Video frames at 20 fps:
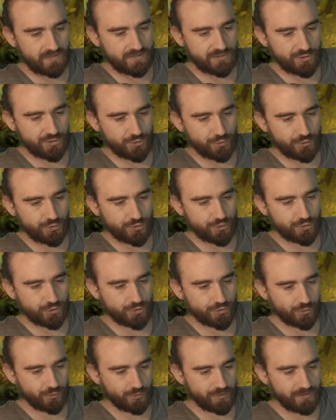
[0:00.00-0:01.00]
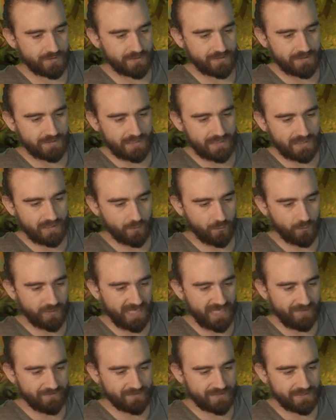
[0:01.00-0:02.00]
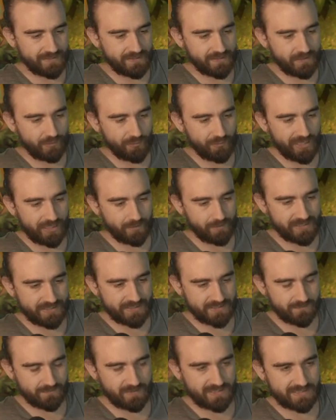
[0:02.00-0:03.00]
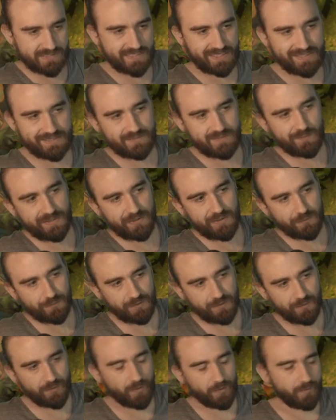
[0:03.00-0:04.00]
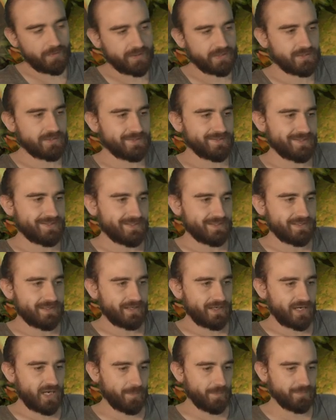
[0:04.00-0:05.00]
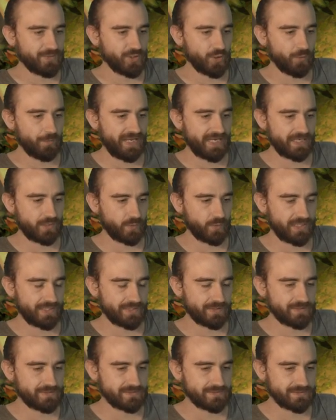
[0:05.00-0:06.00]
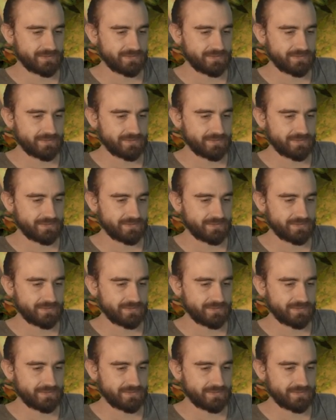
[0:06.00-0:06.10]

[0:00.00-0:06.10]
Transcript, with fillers: Sure, sure, sure. Uh, we have the reanimation spells. That will not be a problem. Pump your back whale though.